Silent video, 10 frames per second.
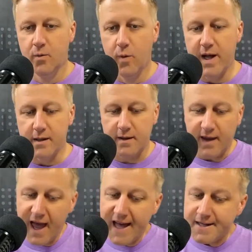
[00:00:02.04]
Well,
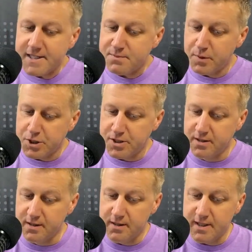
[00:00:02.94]
Candace
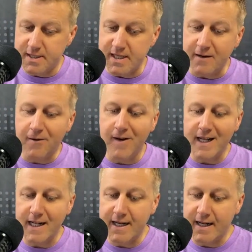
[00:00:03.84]
Bushnell is the
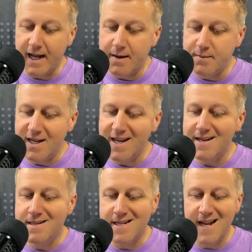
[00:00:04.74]
critically acclaimed
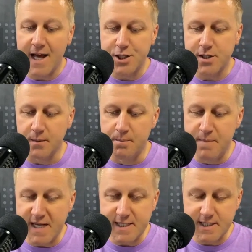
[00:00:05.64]
international
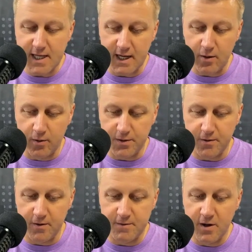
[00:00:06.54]
best-selling
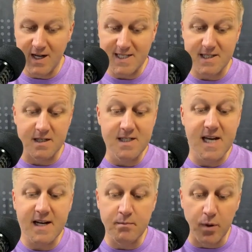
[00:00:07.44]
author of no less than
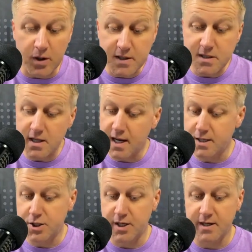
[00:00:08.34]
10 books,
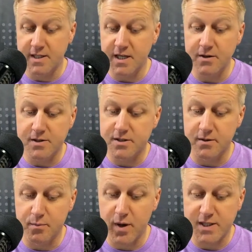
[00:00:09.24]
and she continues to
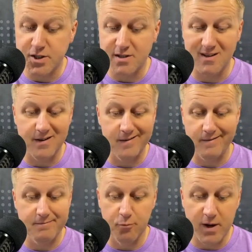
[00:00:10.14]
impress. She's got a
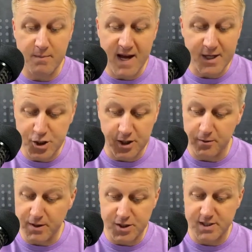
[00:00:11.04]
one-man show,
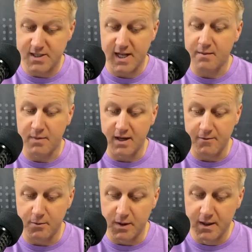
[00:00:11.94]
which is just
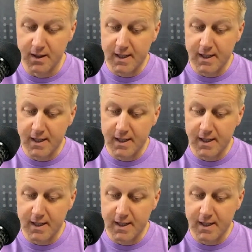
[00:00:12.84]
unbelievable.